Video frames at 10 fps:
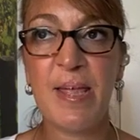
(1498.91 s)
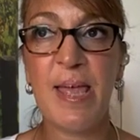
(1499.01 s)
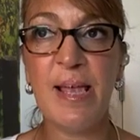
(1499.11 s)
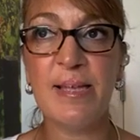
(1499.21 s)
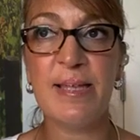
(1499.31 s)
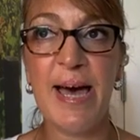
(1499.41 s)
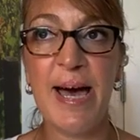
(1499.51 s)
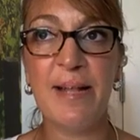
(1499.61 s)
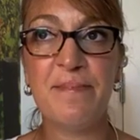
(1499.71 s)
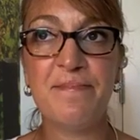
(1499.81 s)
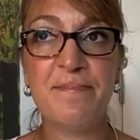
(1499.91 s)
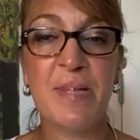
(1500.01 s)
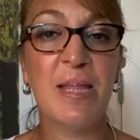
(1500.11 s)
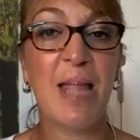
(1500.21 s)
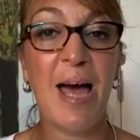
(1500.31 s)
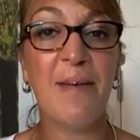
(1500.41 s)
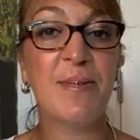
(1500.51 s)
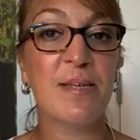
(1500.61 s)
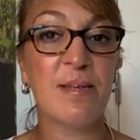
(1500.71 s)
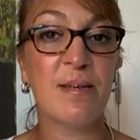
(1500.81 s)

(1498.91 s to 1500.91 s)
is that lives